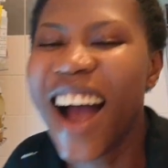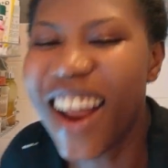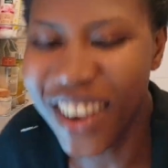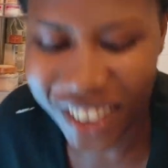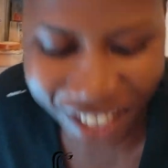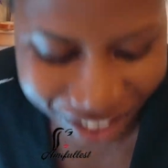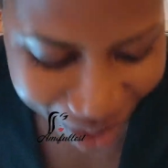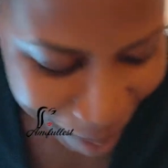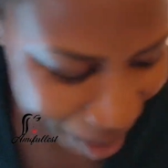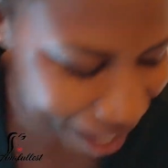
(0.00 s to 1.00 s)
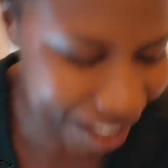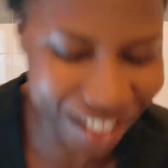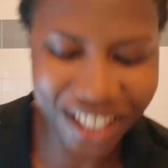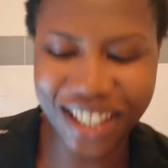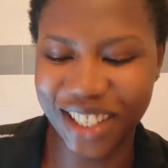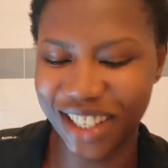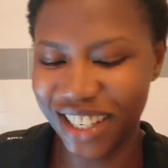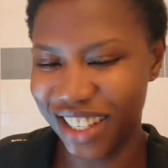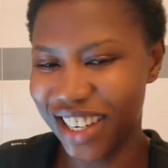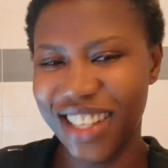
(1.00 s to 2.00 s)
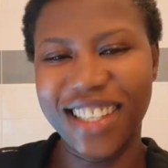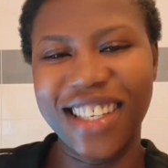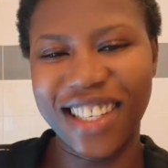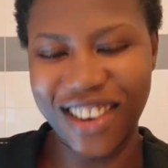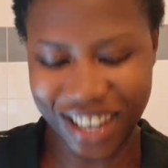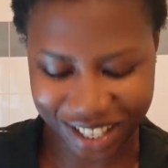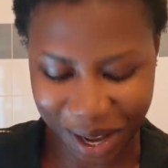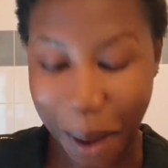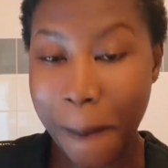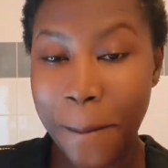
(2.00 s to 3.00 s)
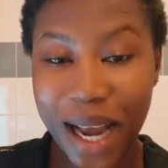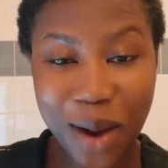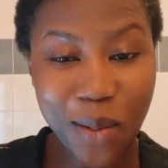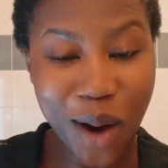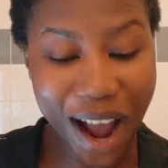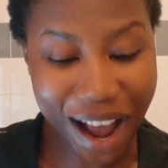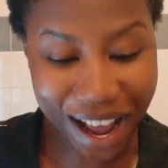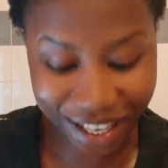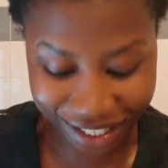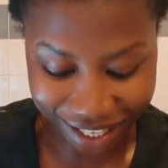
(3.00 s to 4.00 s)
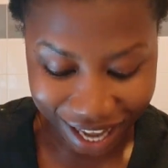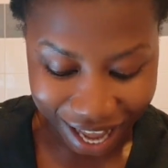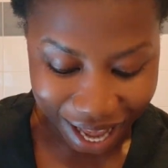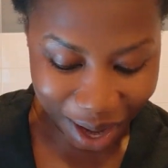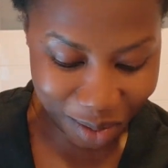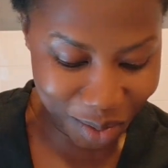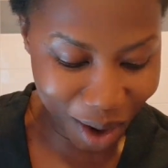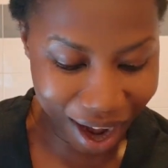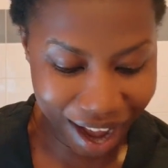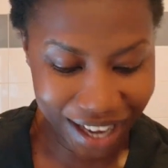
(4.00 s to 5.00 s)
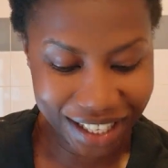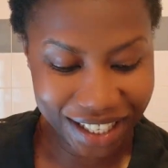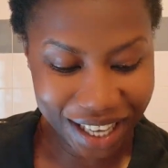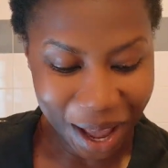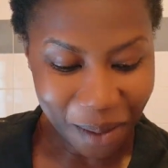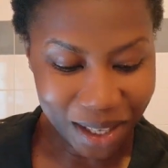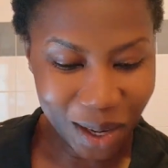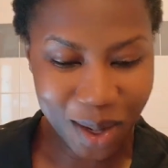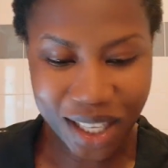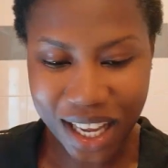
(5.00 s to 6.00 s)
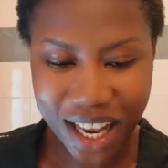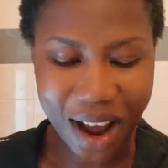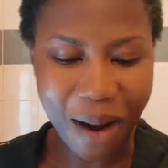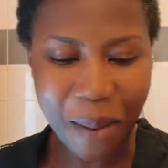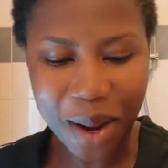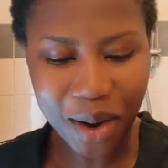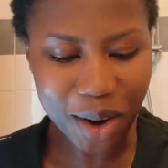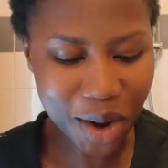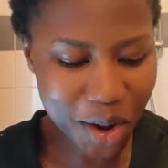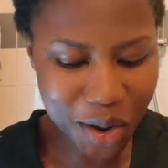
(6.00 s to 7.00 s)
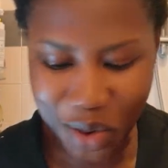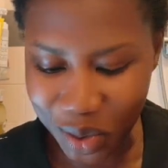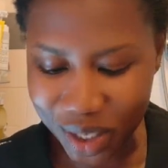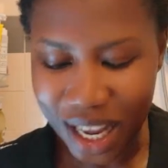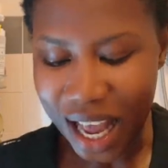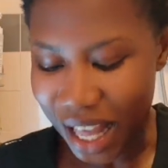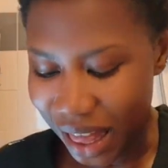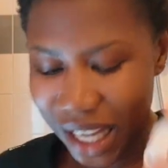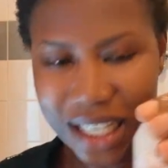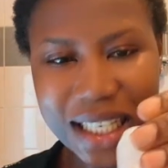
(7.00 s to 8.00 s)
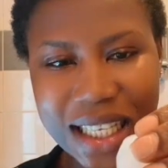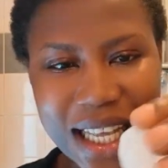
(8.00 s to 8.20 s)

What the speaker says: I know you guys are gonna be like, this girl, this is crazy. But it works. It works. Because I was thinking, how am I gonna use this